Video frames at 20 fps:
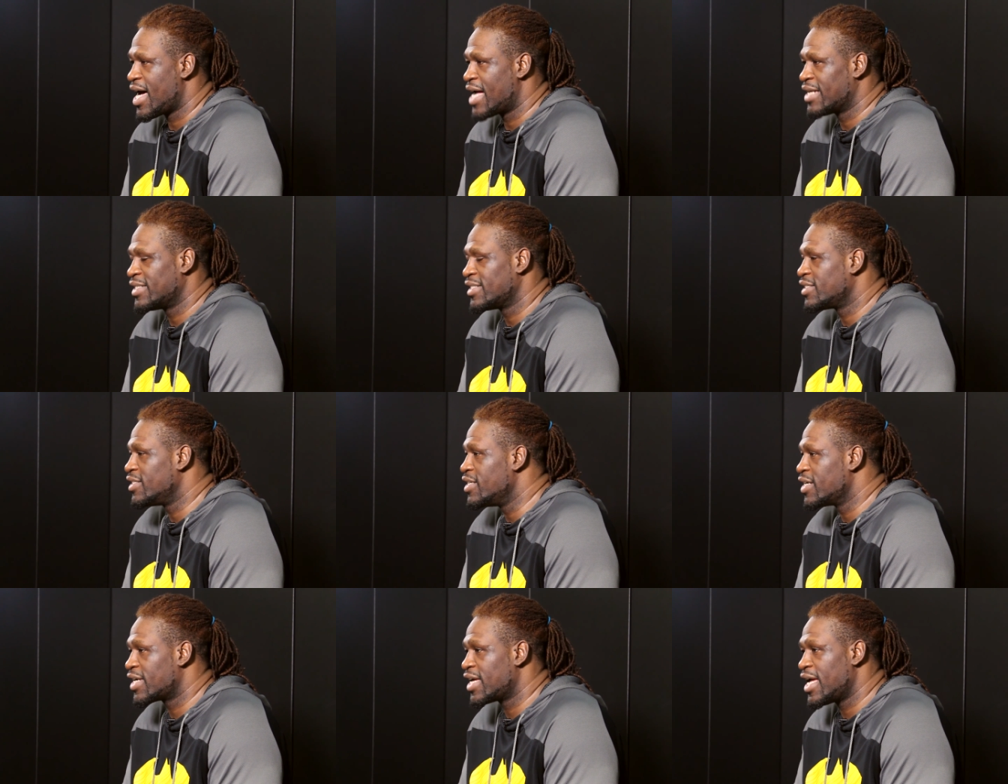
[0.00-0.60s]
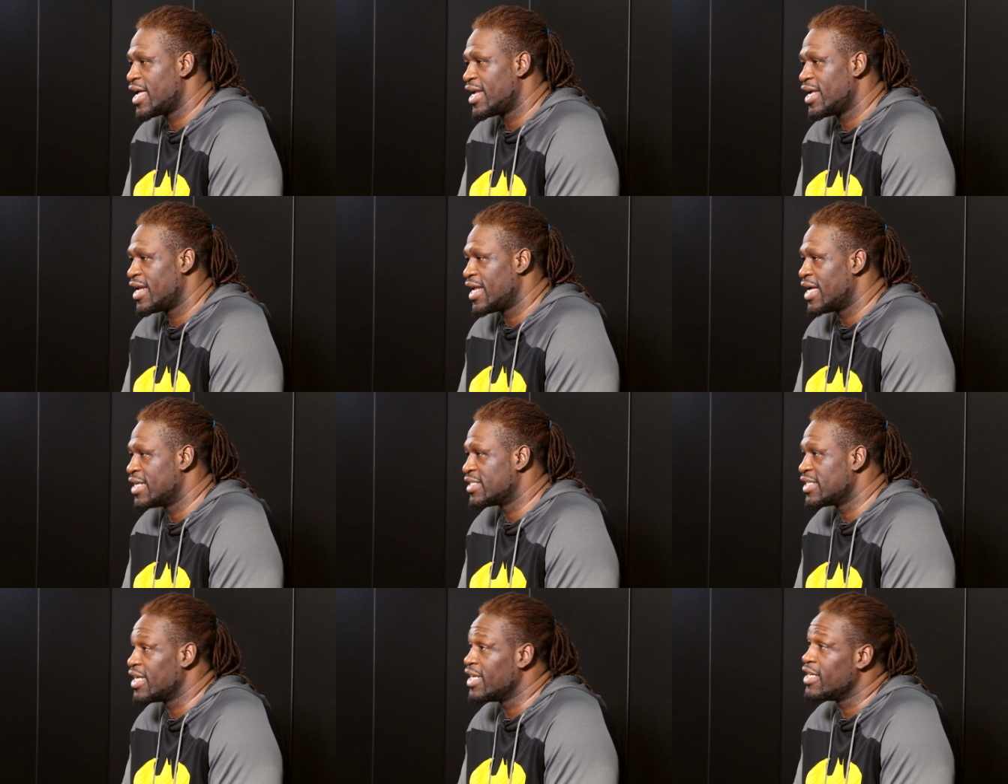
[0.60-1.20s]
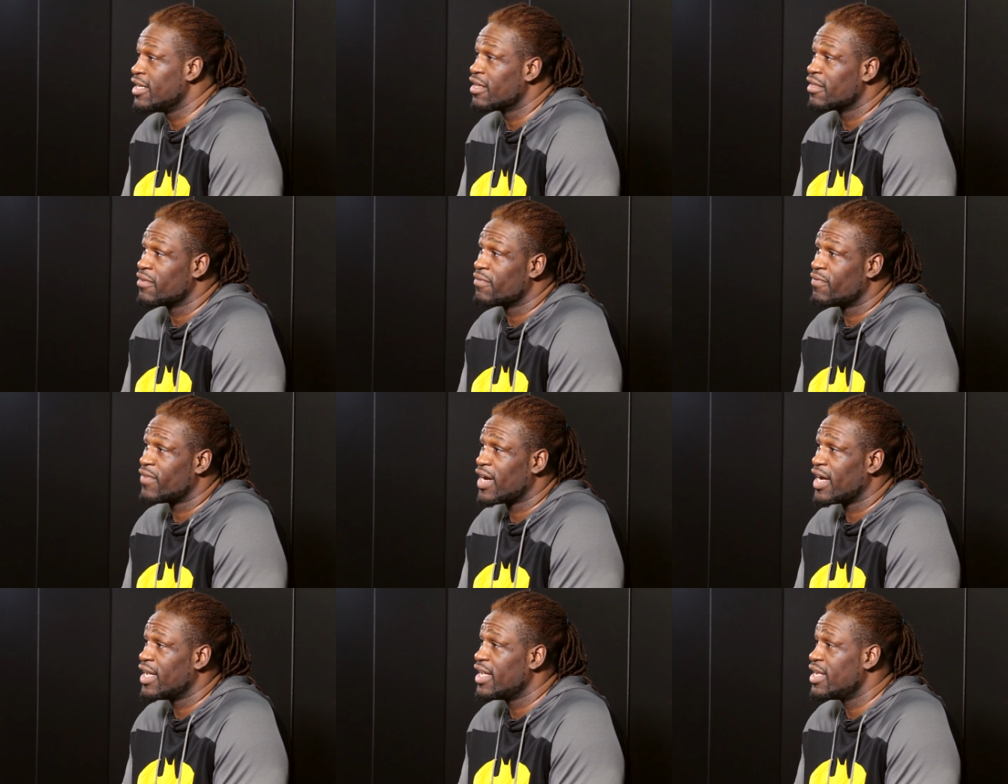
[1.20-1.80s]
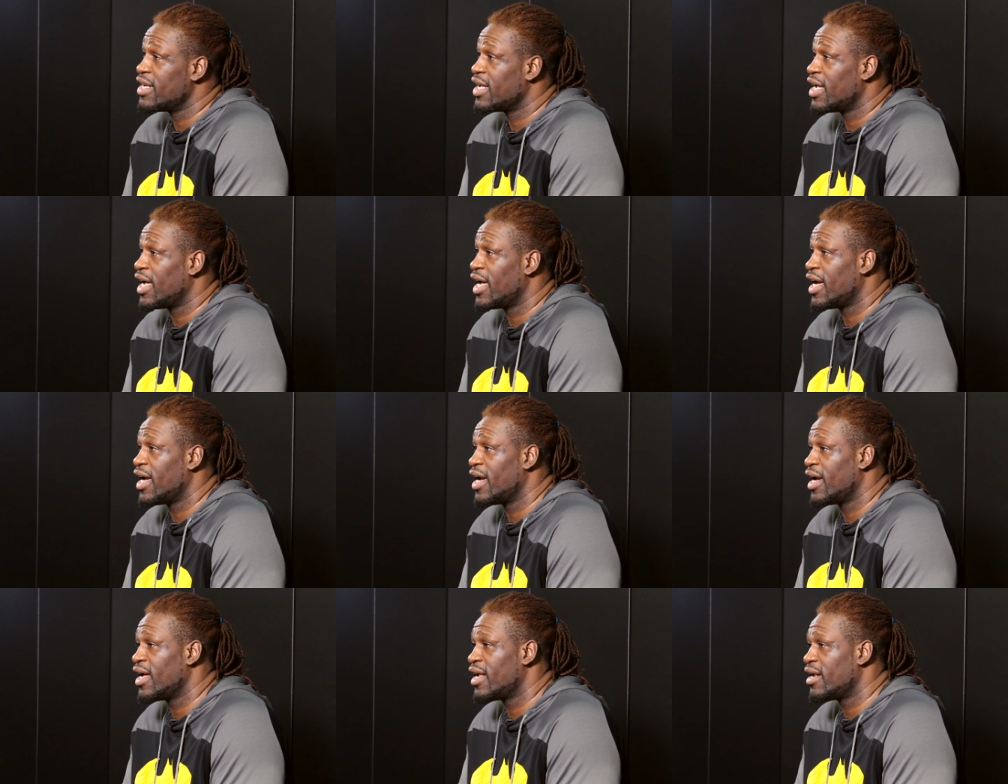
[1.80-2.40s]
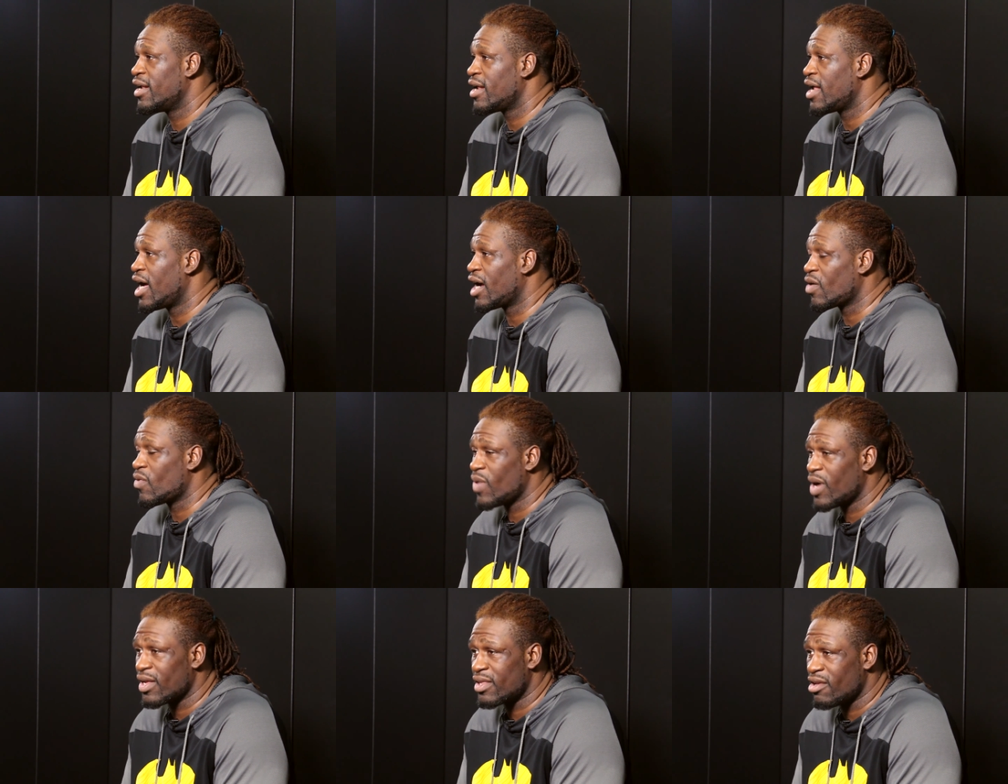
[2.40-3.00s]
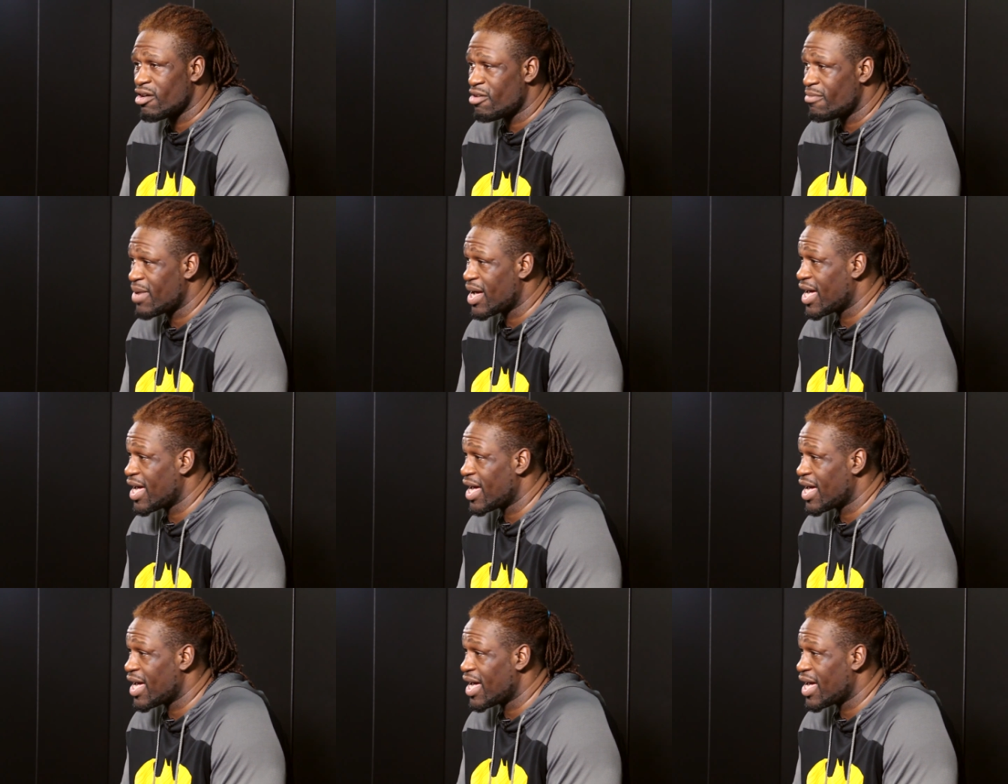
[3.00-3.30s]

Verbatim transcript: I just look at it as any other fight, and I go out there with